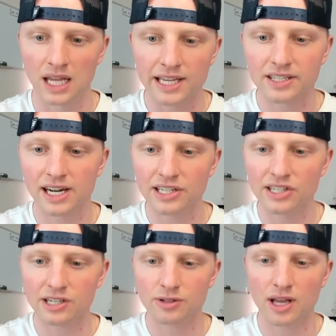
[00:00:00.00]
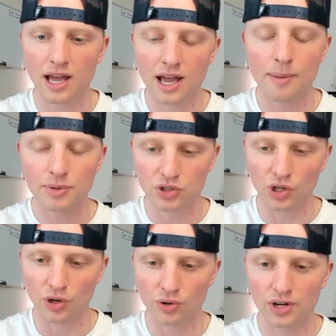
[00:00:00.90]
In today's
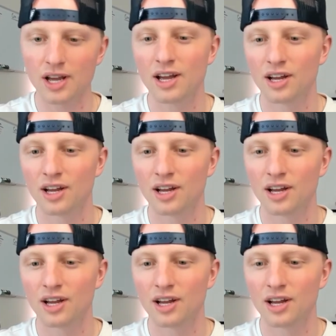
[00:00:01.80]
episode,